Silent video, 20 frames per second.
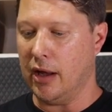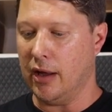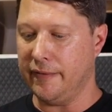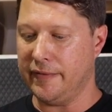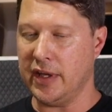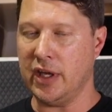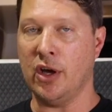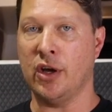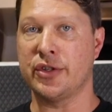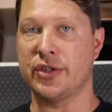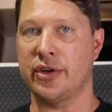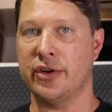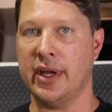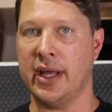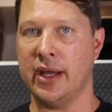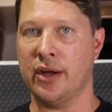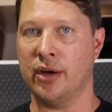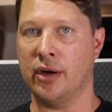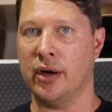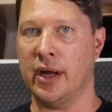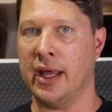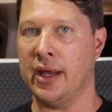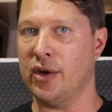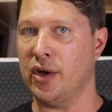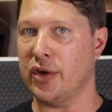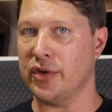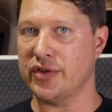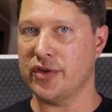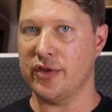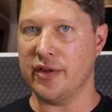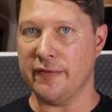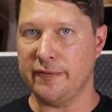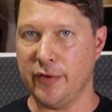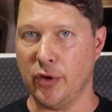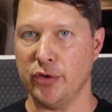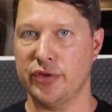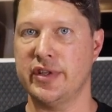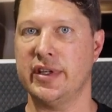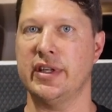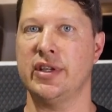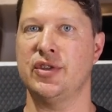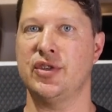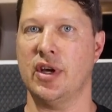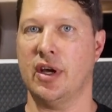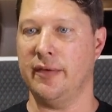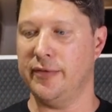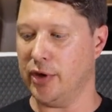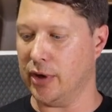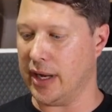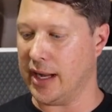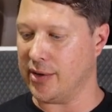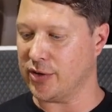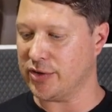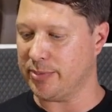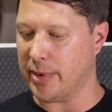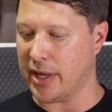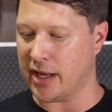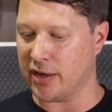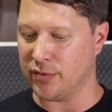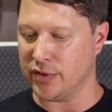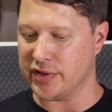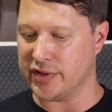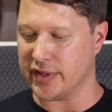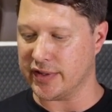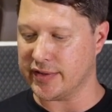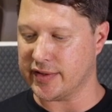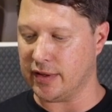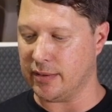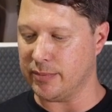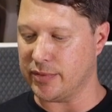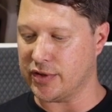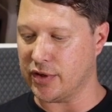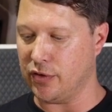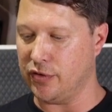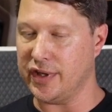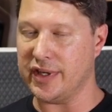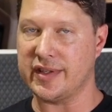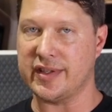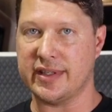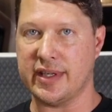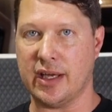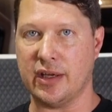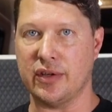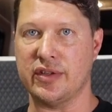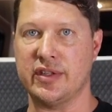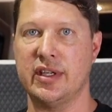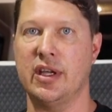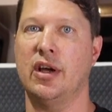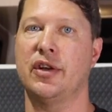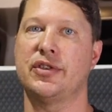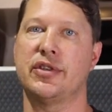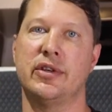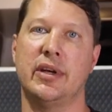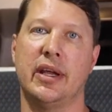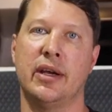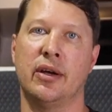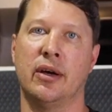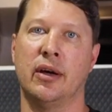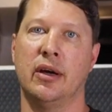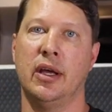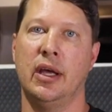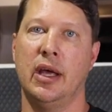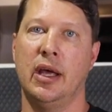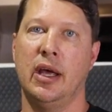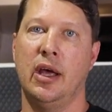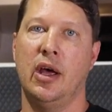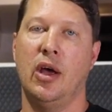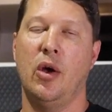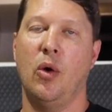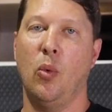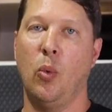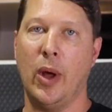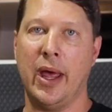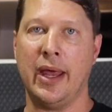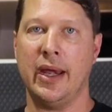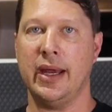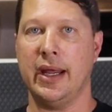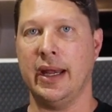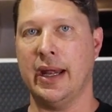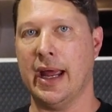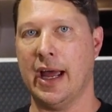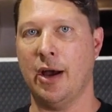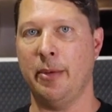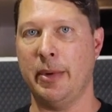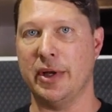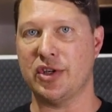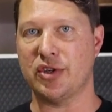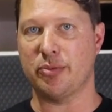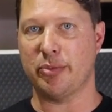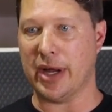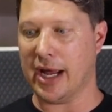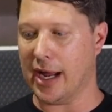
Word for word: of the alternator and also the voltage of your house battery system. So this tells the alternator when and how much